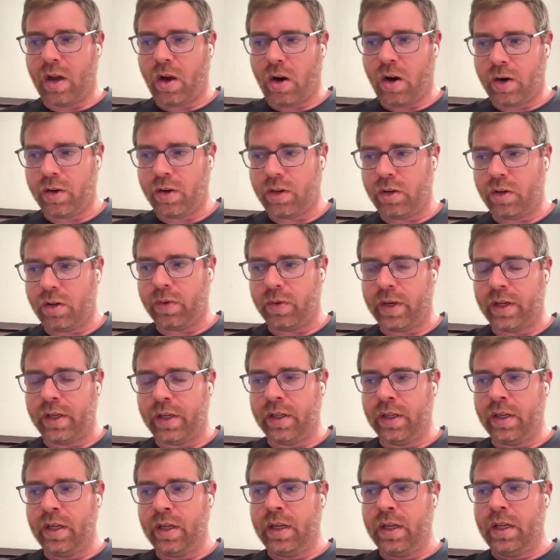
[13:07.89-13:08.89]
they are
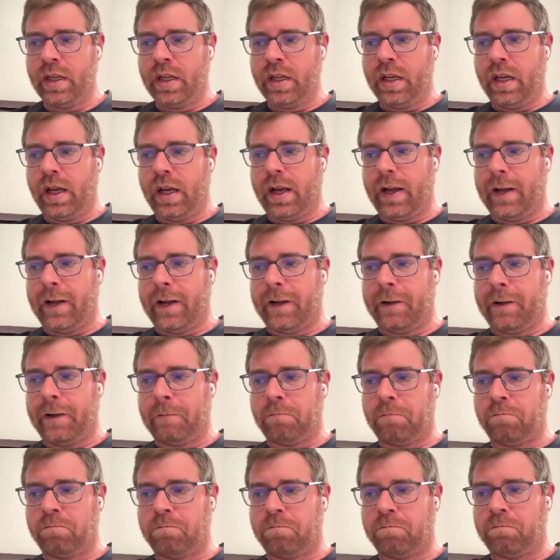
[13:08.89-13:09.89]
doing,
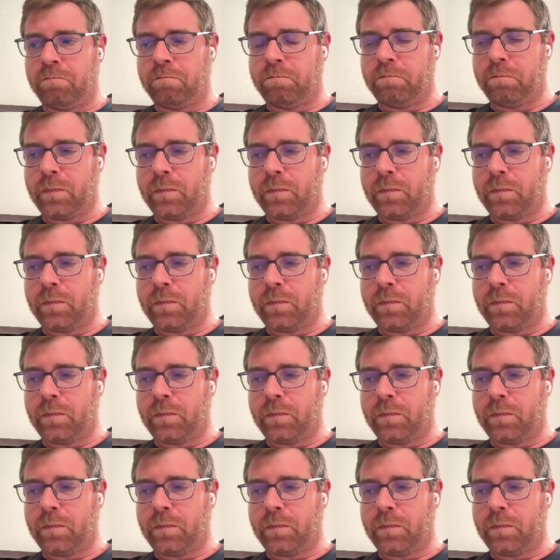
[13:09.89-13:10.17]
um,